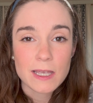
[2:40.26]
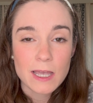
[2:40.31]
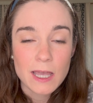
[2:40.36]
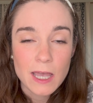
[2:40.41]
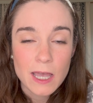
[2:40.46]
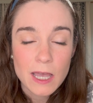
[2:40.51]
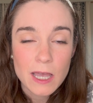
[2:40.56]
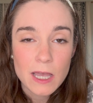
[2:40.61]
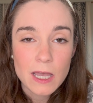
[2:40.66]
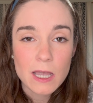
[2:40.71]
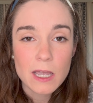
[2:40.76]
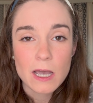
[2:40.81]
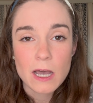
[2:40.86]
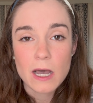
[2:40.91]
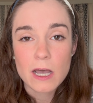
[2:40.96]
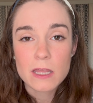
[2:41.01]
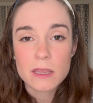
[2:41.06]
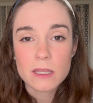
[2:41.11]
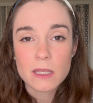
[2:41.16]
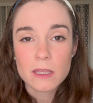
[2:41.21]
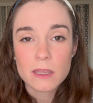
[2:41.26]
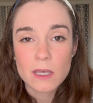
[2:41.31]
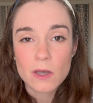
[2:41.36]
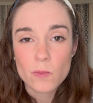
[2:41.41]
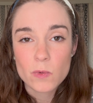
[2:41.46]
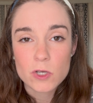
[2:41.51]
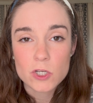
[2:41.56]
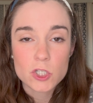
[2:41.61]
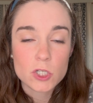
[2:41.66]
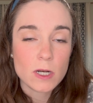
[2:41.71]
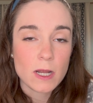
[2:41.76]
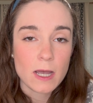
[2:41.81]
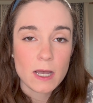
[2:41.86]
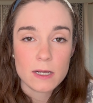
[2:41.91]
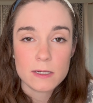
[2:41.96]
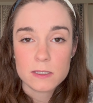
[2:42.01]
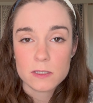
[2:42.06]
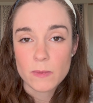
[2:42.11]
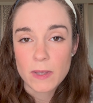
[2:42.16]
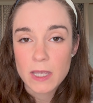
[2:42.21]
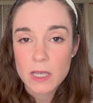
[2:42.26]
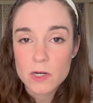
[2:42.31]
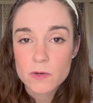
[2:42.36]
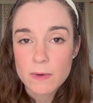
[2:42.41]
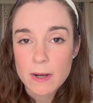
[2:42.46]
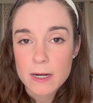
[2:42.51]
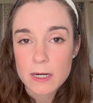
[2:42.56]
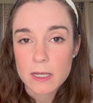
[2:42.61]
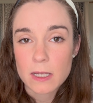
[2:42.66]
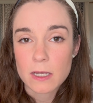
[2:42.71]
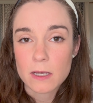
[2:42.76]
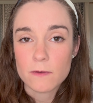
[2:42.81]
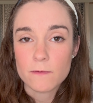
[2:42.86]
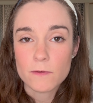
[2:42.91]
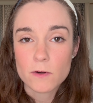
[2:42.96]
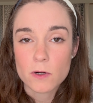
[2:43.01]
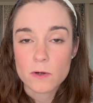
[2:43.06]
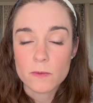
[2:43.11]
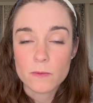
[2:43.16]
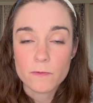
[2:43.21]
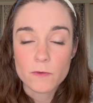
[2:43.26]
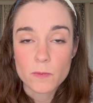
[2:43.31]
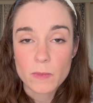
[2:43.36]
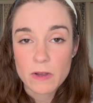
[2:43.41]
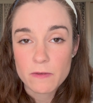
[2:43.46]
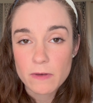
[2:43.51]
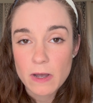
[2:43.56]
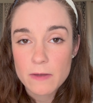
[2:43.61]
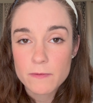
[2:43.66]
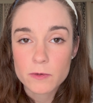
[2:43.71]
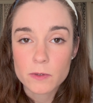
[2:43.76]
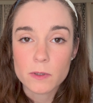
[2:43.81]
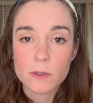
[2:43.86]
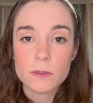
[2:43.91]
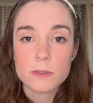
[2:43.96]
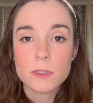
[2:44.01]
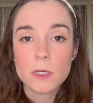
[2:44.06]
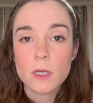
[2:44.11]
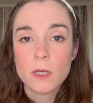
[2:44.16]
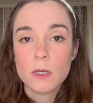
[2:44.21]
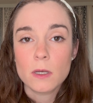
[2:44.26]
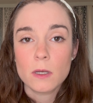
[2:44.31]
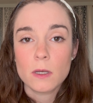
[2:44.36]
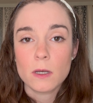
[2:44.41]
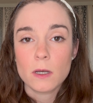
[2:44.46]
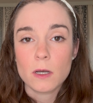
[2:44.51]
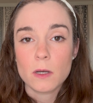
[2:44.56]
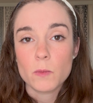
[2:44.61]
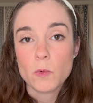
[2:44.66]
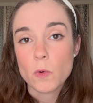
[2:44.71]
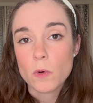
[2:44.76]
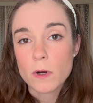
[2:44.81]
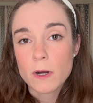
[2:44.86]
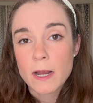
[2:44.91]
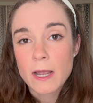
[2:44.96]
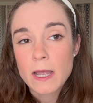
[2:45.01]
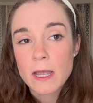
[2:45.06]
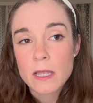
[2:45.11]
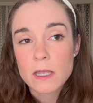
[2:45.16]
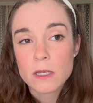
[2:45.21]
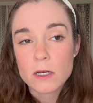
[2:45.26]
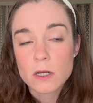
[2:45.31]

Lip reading: hey, I think that we should add some handwriting in for my 5-year-old. Or, hey,